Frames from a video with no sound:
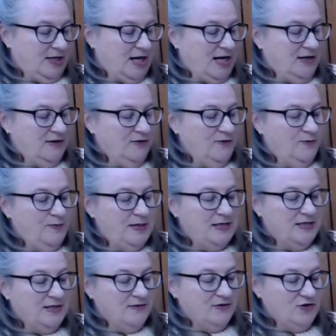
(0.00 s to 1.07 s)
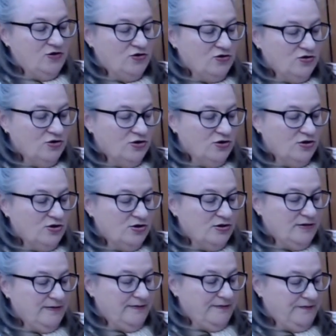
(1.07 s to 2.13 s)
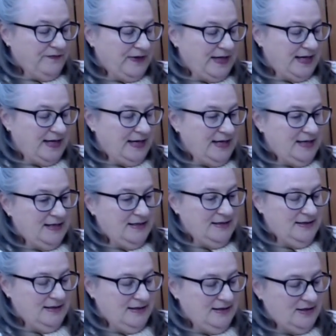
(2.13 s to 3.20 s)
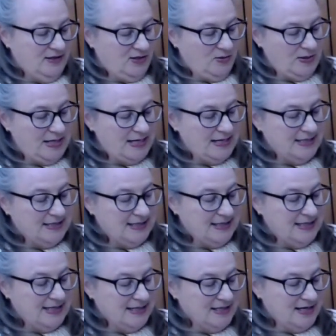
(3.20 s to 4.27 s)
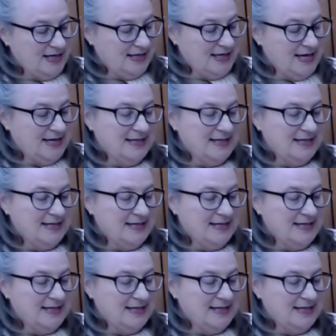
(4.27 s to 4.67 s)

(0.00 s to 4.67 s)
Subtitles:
of bits of straw and twigs and things like that